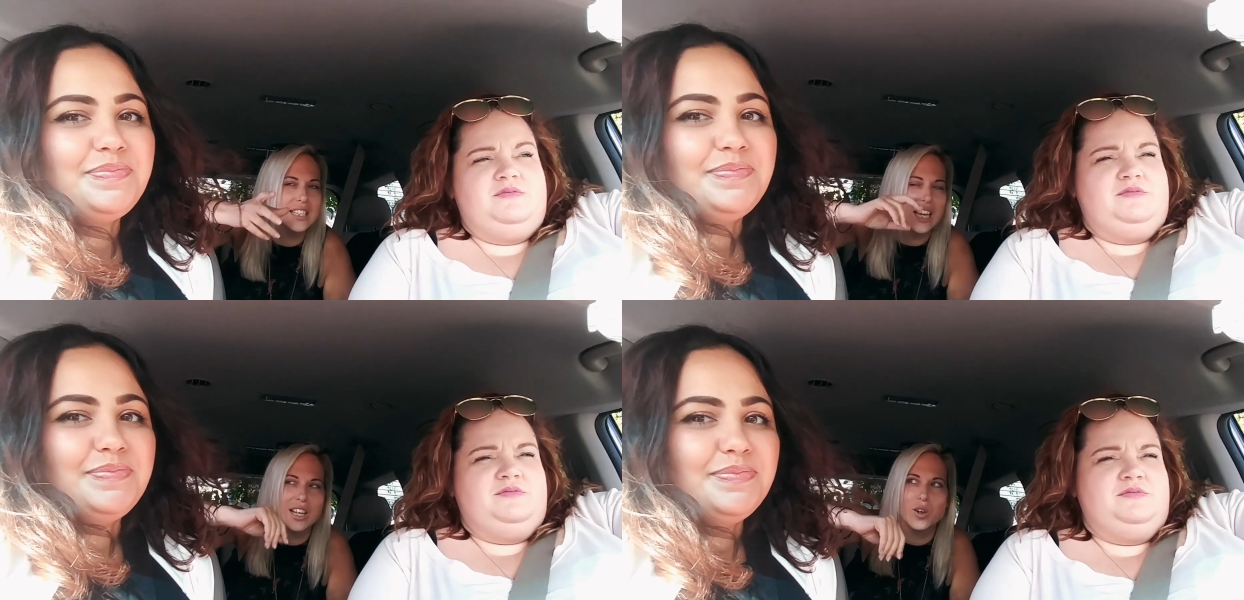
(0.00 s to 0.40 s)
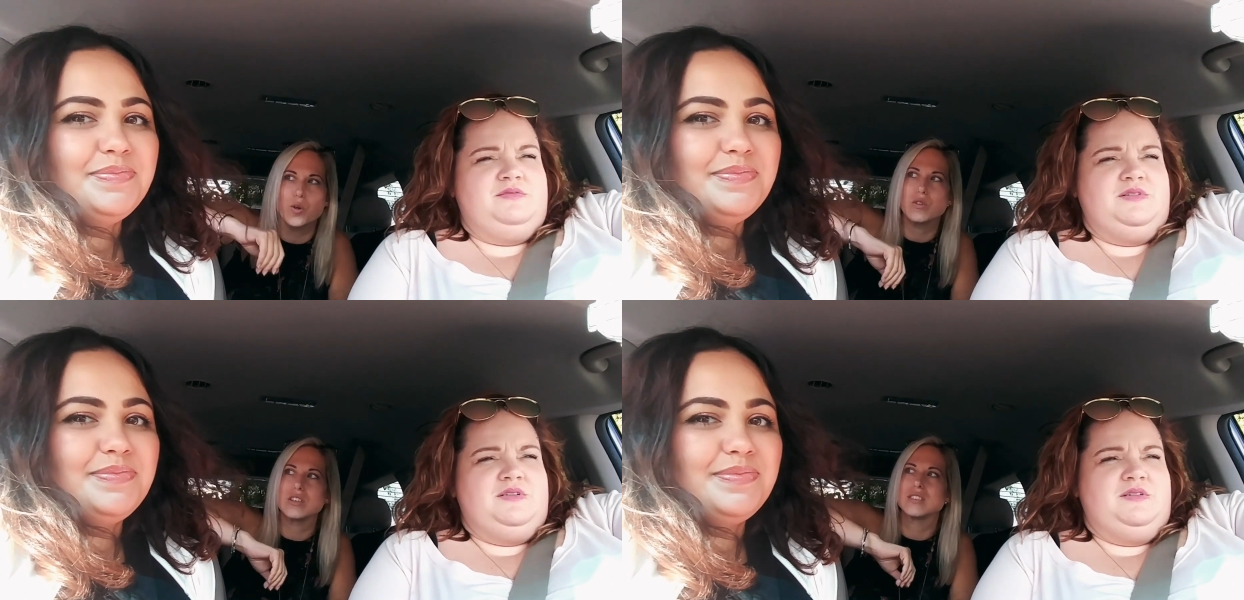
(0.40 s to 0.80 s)
Speaker 1: taking it
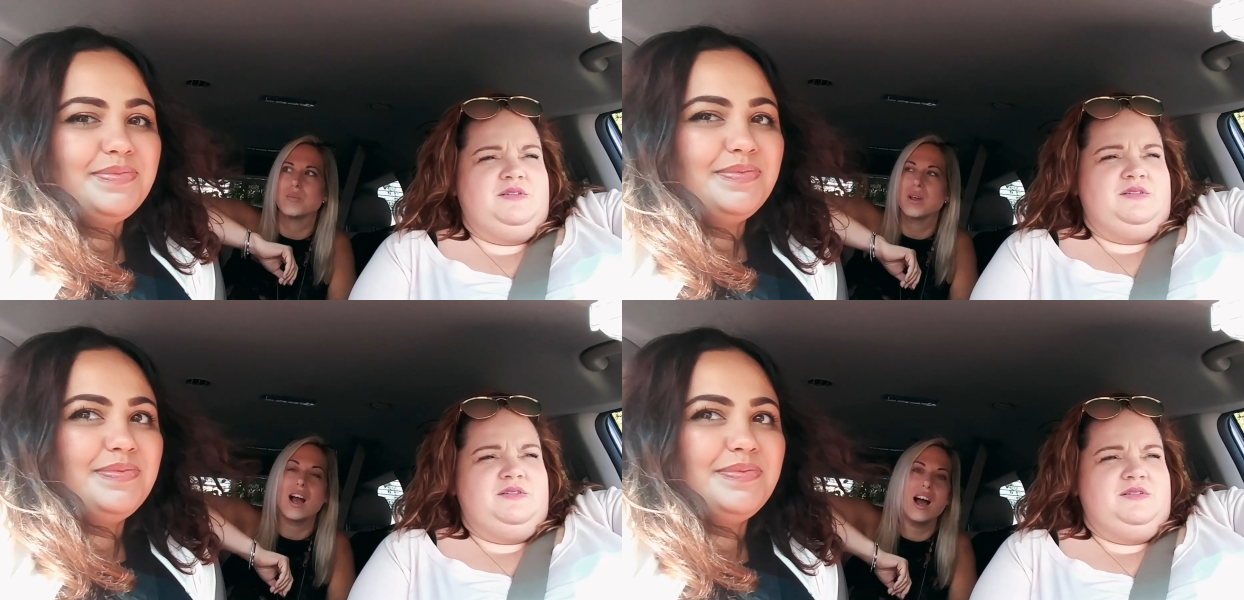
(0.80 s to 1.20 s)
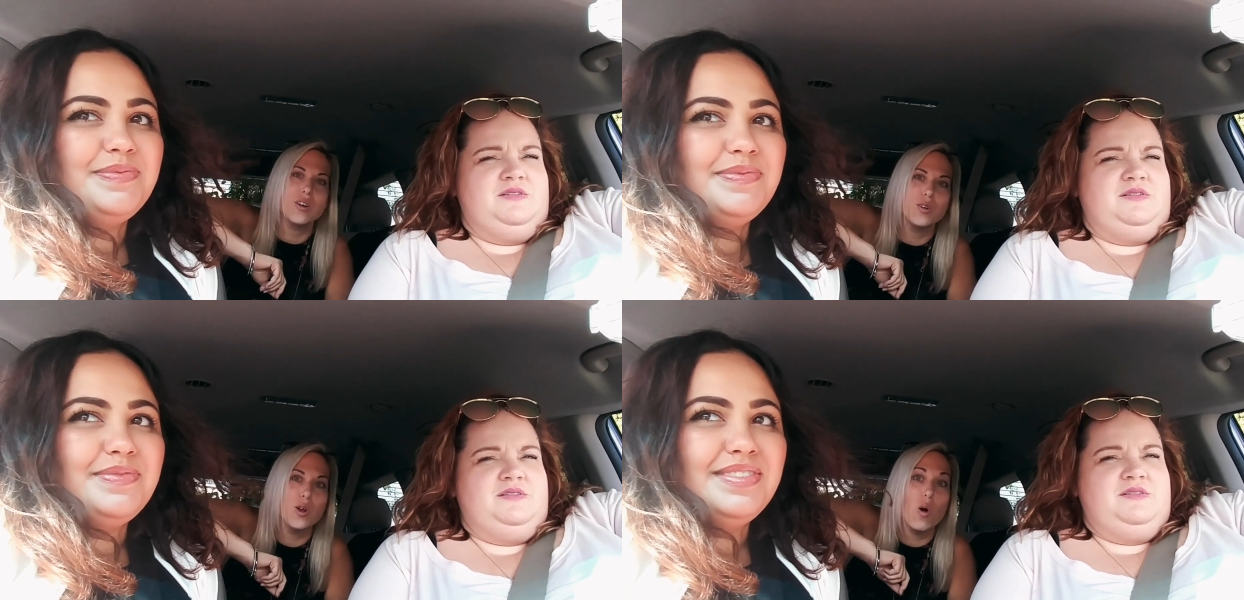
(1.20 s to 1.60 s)
over or something. I don't
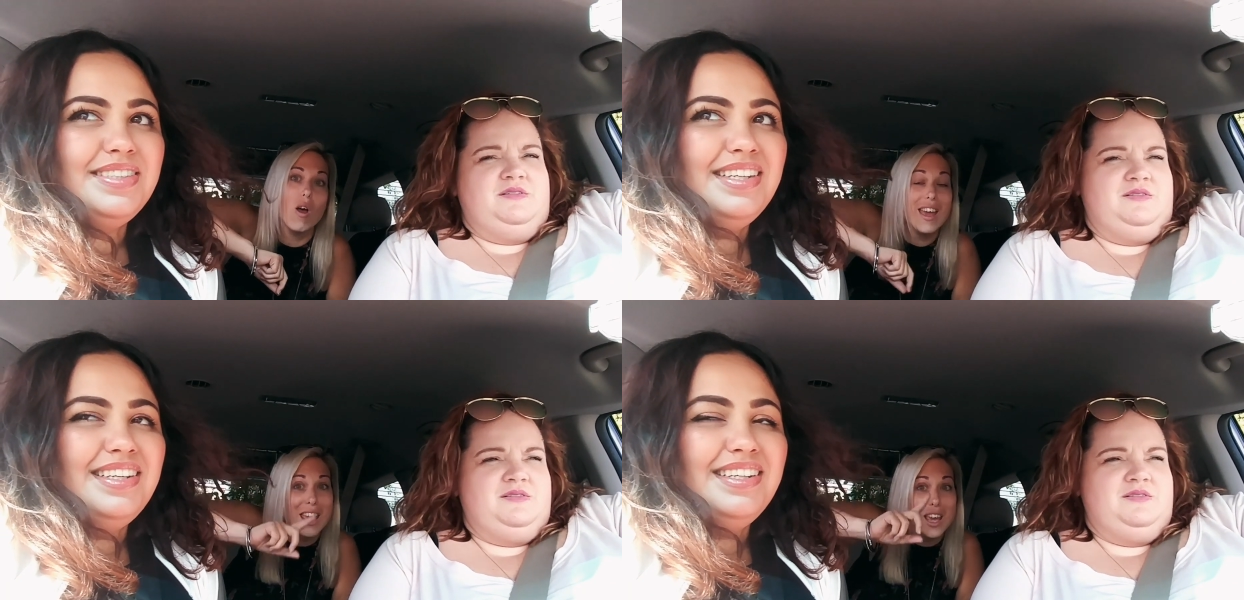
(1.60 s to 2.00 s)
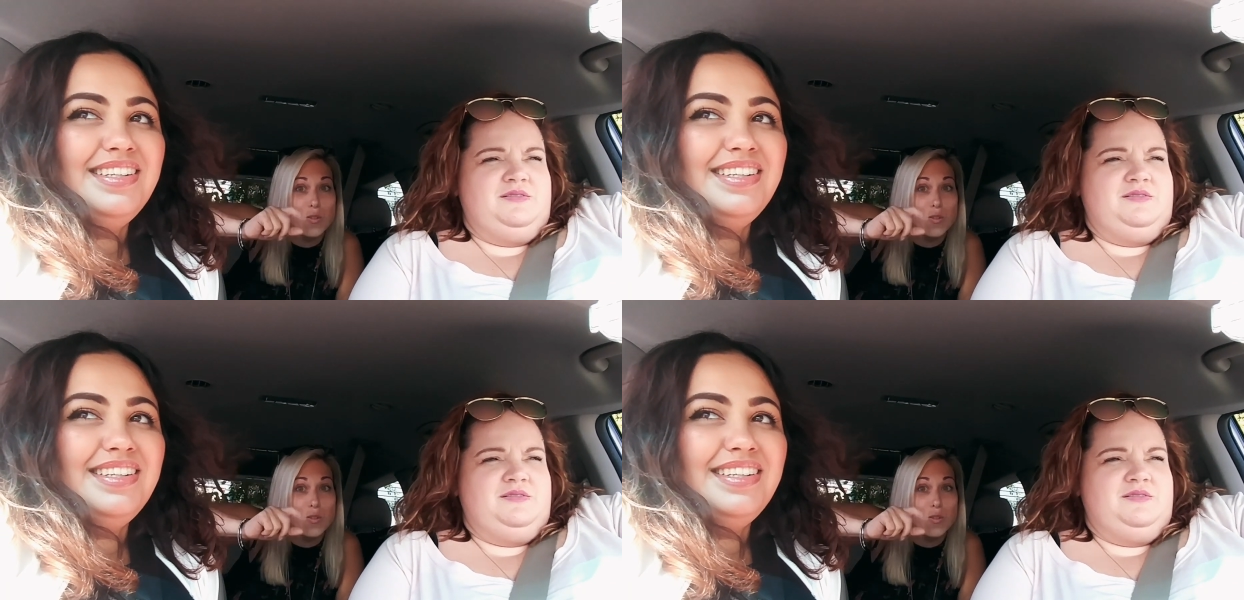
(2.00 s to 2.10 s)
know. If